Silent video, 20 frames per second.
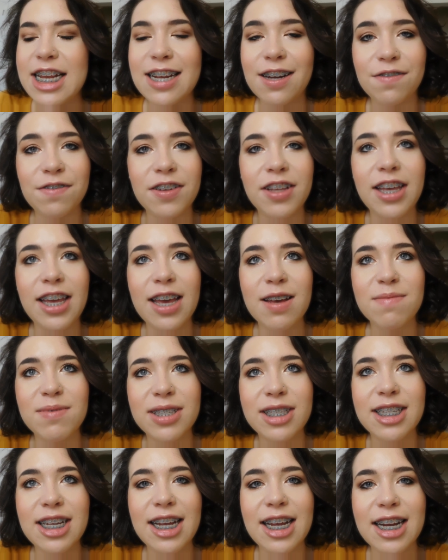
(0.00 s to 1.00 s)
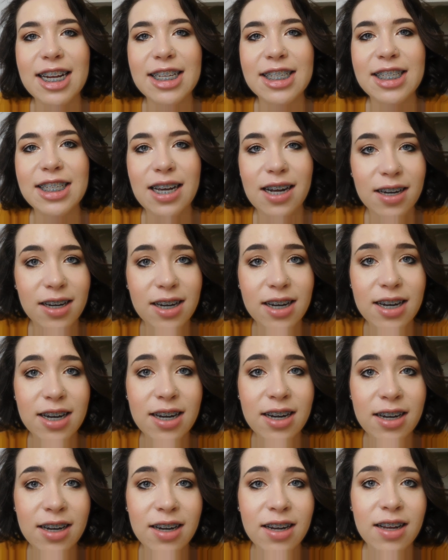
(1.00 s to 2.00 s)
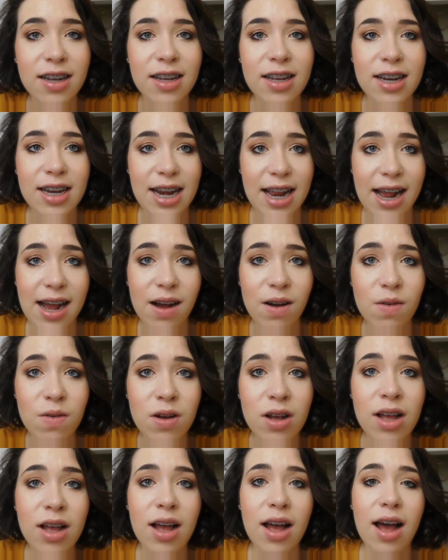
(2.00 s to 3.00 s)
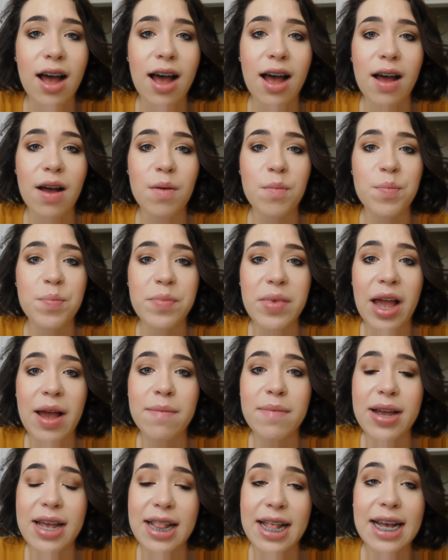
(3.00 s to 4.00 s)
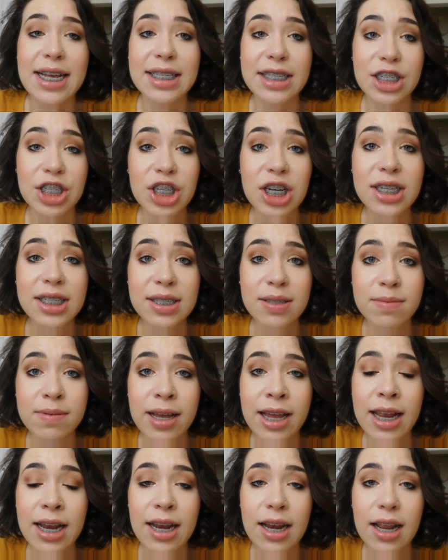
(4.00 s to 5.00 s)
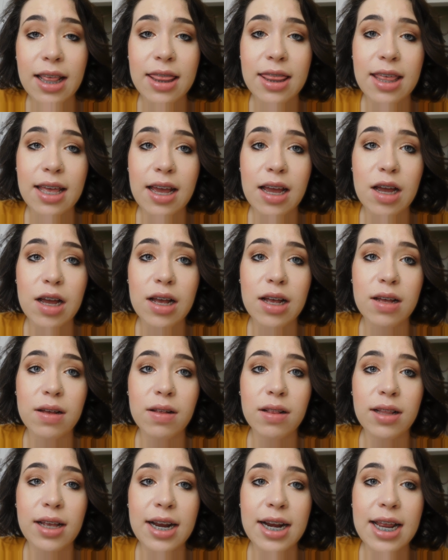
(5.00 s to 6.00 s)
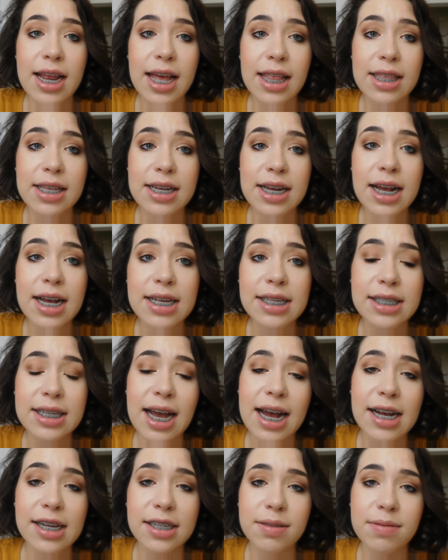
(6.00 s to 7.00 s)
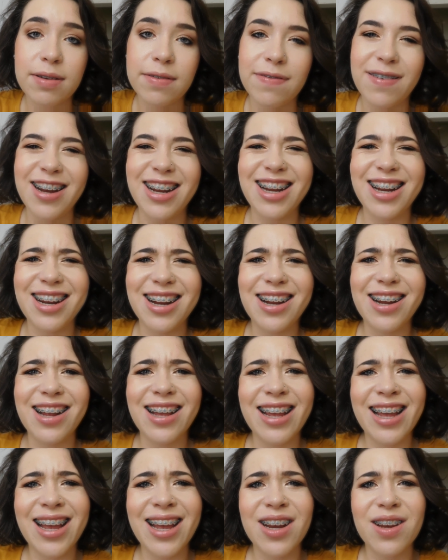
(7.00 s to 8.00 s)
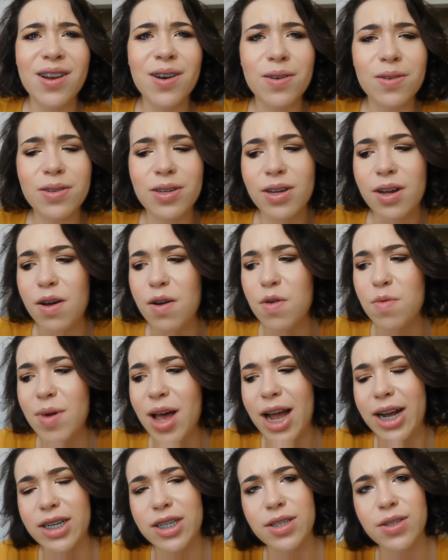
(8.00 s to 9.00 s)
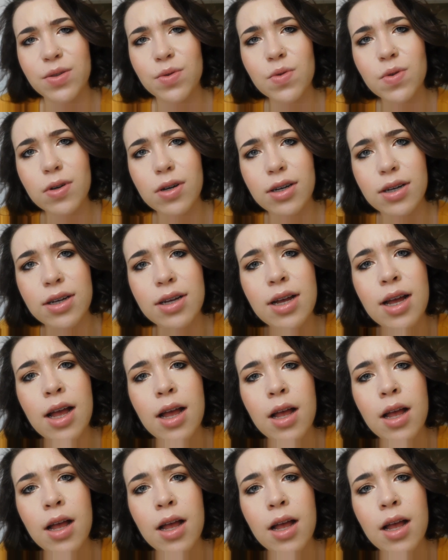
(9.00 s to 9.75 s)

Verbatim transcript: I definitely get mistaken as younger now. Um, at my last adjustment, the lady at the desk asked me if I needed a note to go back to school.